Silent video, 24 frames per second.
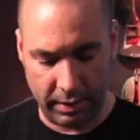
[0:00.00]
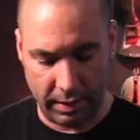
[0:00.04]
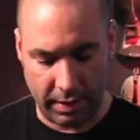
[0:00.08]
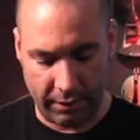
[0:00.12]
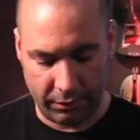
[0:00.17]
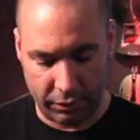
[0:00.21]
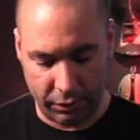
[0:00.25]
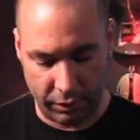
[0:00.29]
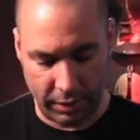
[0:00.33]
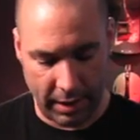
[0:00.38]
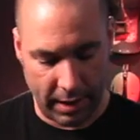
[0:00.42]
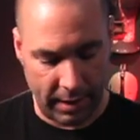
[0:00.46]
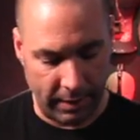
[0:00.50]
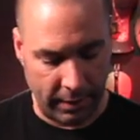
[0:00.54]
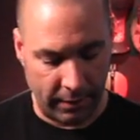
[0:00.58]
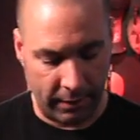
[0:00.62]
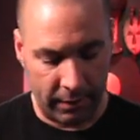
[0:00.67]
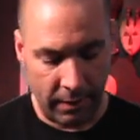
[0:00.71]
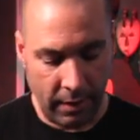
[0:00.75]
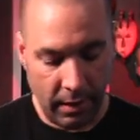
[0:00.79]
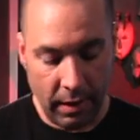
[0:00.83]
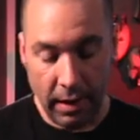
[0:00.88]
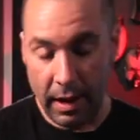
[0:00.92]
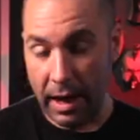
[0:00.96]
I've created
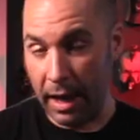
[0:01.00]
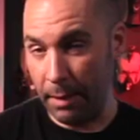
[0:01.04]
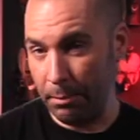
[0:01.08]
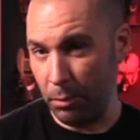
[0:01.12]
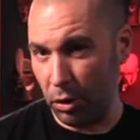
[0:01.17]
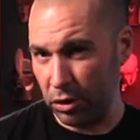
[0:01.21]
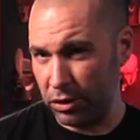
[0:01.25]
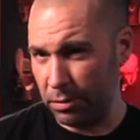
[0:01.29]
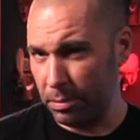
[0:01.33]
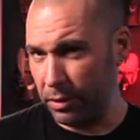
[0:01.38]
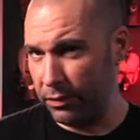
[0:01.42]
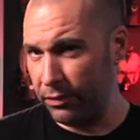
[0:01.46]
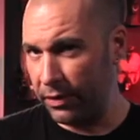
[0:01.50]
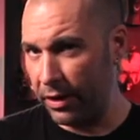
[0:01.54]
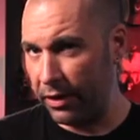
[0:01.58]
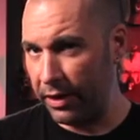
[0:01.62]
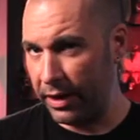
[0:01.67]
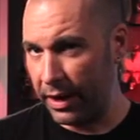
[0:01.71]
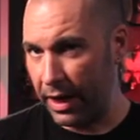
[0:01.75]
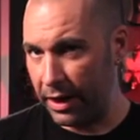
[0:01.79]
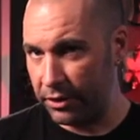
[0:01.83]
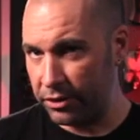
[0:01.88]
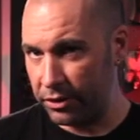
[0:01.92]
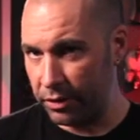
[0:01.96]
and multiple
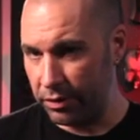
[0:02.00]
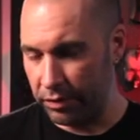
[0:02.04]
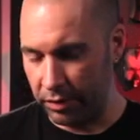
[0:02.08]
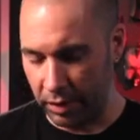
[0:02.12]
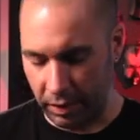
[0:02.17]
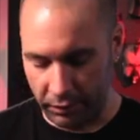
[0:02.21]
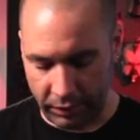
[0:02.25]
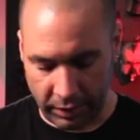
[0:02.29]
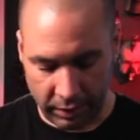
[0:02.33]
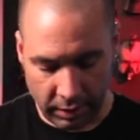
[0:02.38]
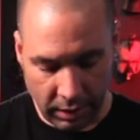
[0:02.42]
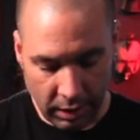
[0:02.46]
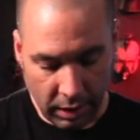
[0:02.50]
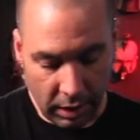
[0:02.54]
variations of it